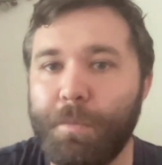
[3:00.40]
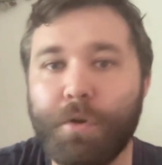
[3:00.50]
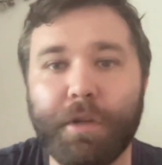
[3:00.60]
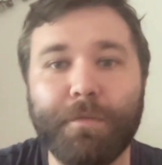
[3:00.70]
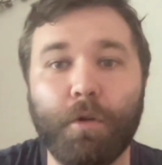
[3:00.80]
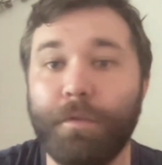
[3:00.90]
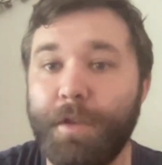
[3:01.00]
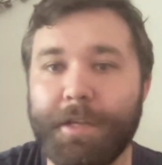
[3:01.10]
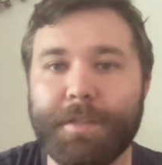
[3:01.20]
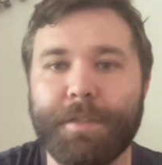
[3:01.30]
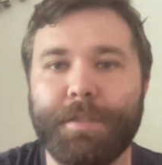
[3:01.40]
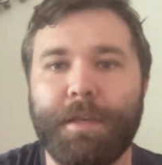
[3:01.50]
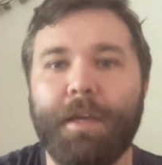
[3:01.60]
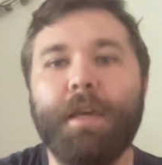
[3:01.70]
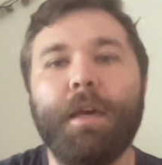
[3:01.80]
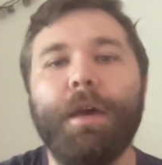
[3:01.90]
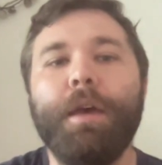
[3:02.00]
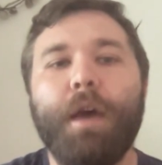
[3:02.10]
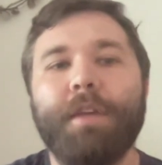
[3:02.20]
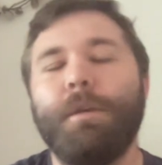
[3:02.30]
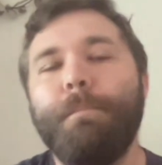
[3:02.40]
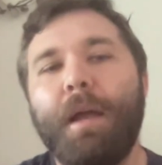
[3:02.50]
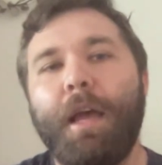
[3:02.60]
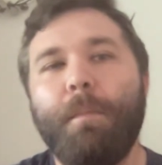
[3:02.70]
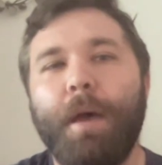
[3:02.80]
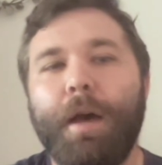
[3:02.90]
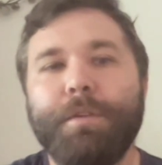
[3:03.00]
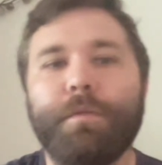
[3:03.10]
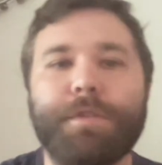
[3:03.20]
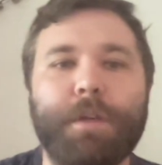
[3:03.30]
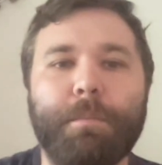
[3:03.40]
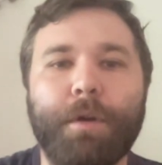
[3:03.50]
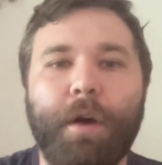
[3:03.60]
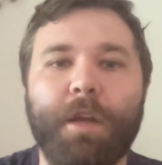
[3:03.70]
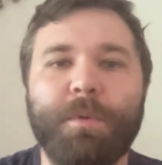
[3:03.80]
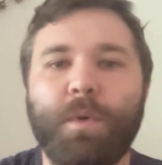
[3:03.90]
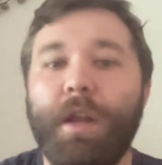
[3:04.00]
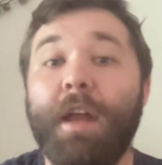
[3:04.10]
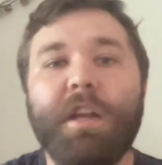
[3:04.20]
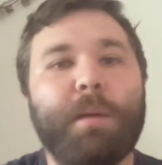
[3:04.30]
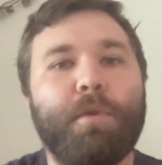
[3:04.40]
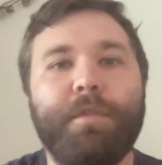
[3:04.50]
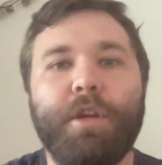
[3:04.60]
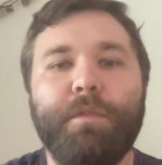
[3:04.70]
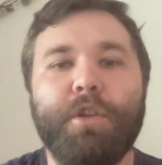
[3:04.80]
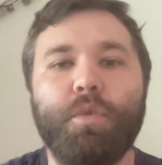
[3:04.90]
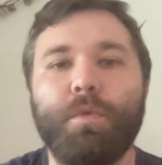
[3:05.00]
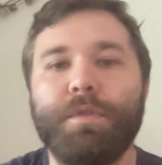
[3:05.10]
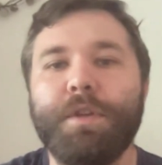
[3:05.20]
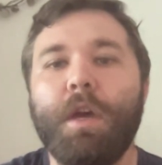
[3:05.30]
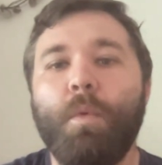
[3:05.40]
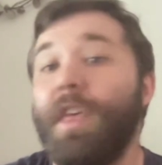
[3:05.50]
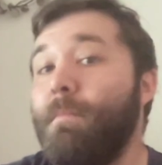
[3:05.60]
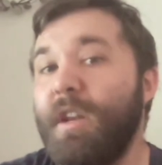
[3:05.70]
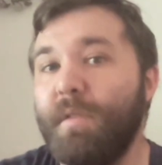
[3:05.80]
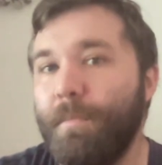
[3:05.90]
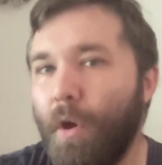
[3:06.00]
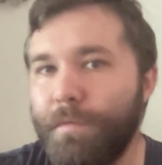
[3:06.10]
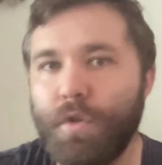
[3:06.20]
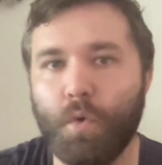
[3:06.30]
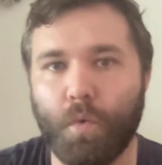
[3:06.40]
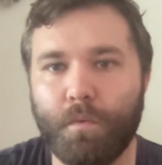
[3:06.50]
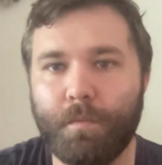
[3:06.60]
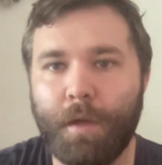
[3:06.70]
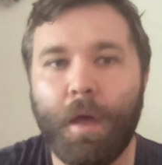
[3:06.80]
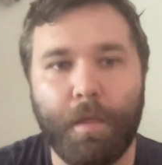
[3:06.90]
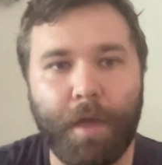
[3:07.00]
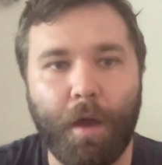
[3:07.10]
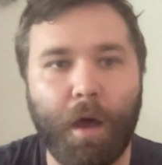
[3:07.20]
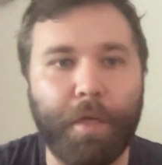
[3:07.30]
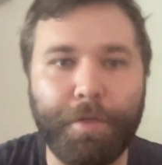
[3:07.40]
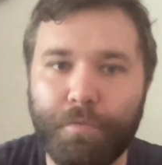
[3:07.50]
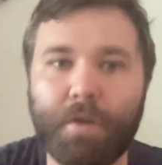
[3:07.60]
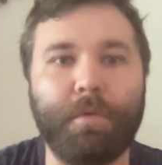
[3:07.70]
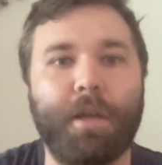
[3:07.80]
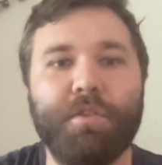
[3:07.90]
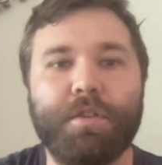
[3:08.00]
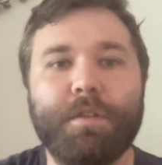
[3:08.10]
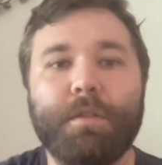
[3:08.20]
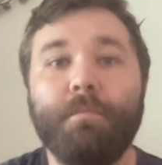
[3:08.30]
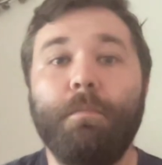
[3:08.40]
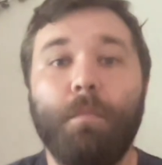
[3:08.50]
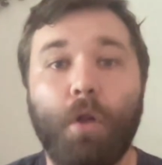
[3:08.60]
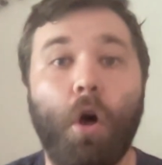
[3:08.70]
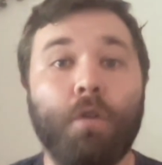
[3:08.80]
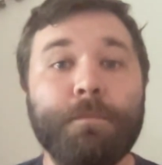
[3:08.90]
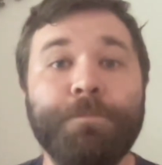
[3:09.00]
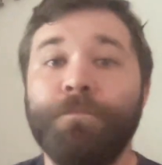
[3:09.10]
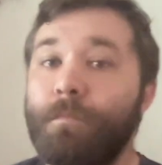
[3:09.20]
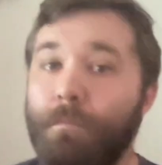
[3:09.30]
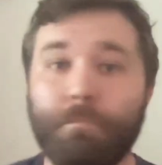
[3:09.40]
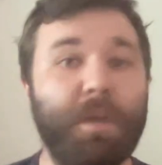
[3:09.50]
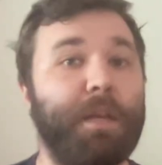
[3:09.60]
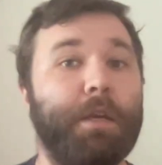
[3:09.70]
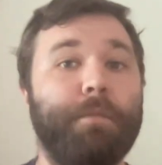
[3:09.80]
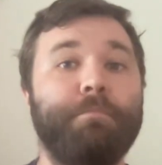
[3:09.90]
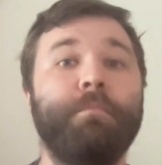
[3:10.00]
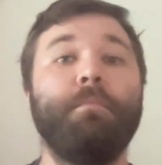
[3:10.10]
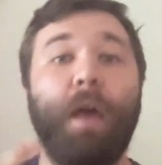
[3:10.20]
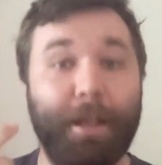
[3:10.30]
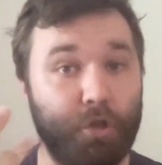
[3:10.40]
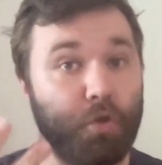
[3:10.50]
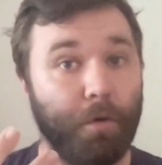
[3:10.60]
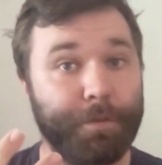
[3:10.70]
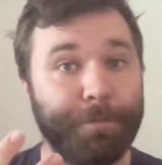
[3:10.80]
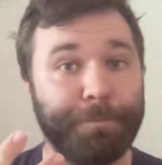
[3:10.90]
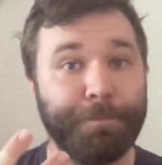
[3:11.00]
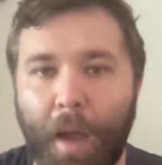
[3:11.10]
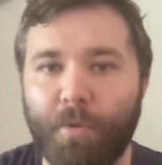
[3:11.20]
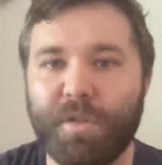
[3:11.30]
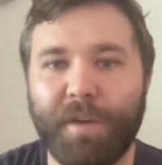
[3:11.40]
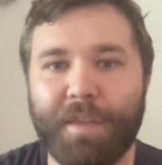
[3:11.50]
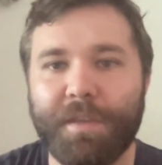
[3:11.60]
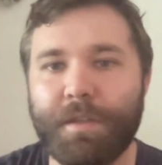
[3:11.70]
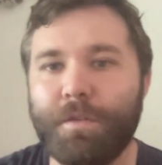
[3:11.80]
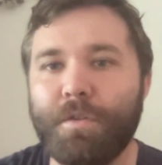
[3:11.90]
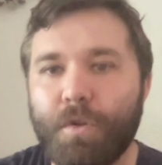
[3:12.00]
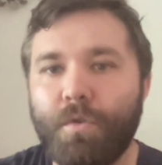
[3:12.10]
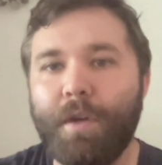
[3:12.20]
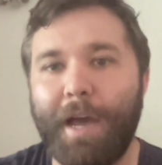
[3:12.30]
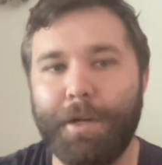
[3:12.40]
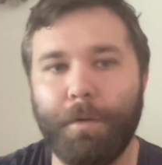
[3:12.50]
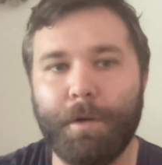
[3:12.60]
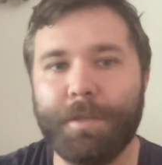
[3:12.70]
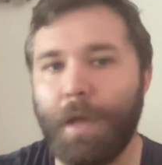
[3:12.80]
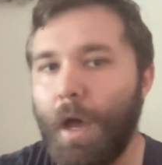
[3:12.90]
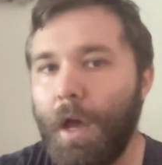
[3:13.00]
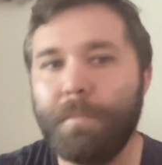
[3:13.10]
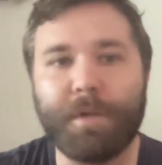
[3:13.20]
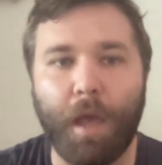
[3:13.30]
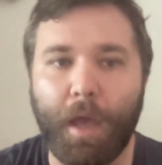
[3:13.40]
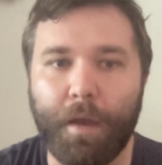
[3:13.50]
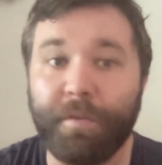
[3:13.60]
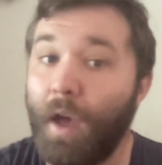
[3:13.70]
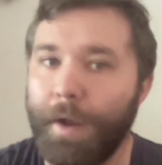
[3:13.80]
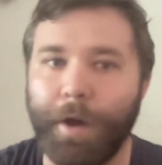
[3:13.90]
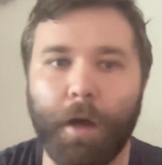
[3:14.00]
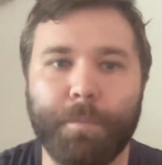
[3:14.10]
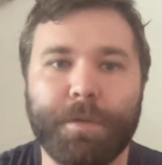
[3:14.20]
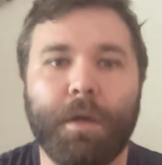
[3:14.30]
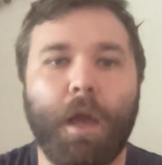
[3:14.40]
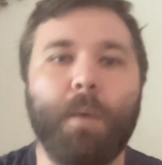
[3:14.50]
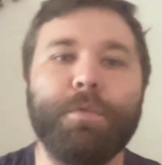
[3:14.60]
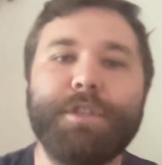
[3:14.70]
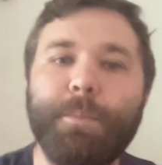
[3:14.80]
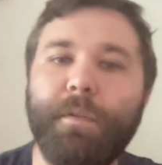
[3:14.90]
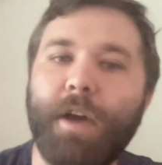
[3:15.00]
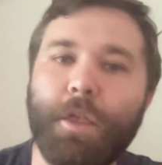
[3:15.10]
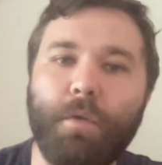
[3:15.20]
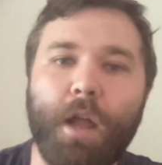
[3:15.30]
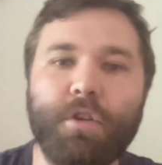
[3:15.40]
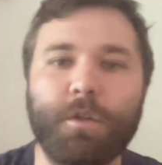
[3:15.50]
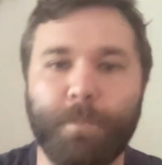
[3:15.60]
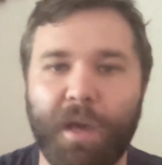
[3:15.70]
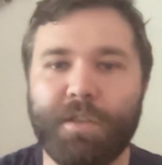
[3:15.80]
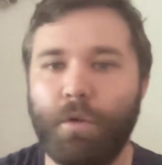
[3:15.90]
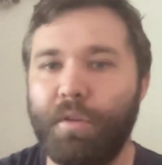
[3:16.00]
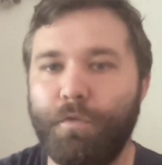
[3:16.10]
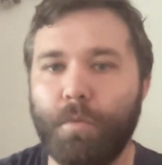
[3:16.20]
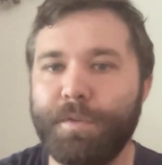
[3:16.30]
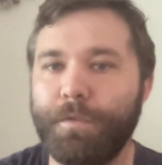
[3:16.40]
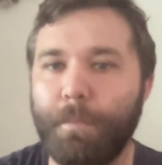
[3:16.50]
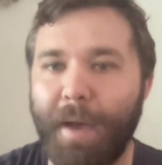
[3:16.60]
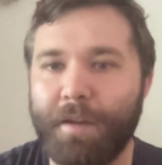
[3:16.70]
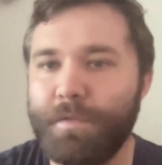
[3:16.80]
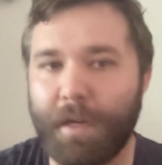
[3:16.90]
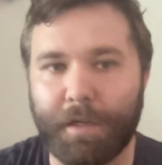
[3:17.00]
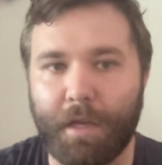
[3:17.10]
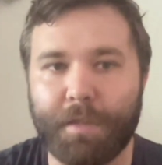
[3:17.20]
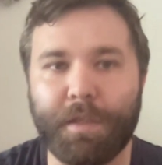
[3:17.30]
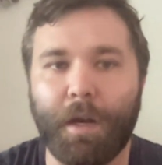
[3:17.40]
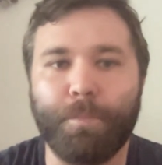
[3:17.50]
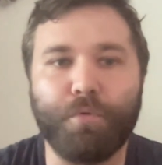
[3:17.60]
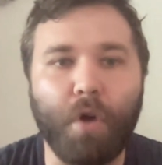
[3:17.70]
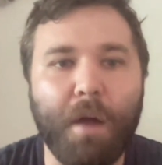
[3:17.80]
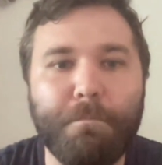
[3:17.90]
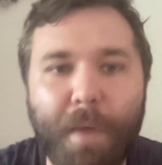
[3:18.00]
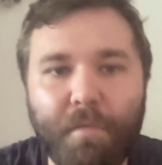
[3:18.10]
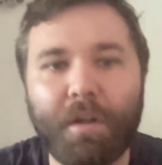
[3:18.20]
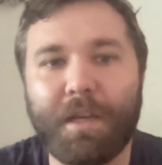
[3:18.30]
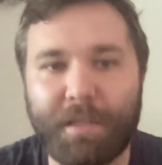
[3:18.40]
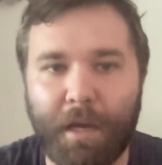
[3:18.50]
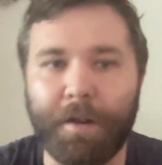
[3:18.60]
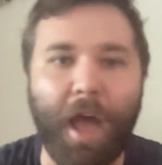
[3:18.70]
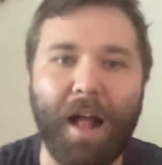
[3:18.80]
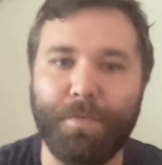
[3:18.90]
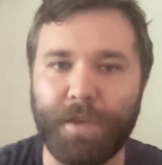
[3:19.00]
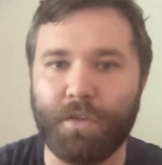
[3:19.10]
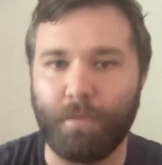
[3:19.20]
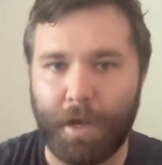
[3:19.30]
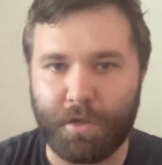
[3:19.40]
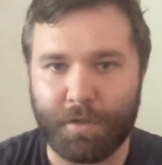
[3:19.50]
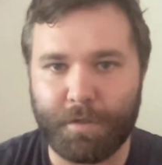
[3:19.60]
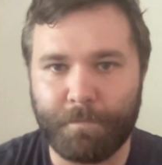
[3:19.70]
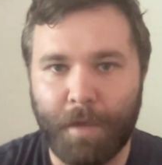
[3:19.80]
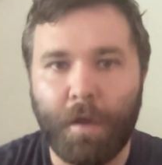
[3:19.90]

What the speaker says: purely for convenience's sake here as a melee bout of some kind between any number of individuals with a minimum of 2, there are 3 ranges: long, medium, and short. I will divide this into 2 categories, armed and unarmed, and will simplify the ranges based on the forms of combative techniques that are primarily done at these ranges.